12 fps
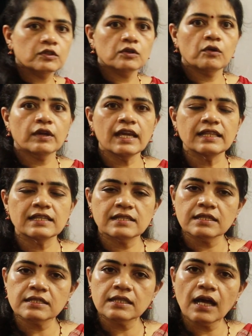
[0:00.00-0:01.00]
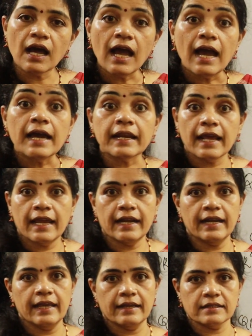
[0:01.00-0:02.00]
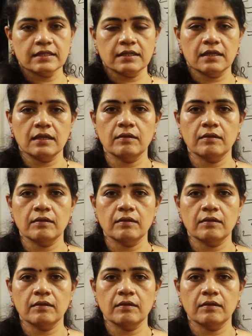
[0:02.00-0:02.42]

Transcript: Okay, this is the radius.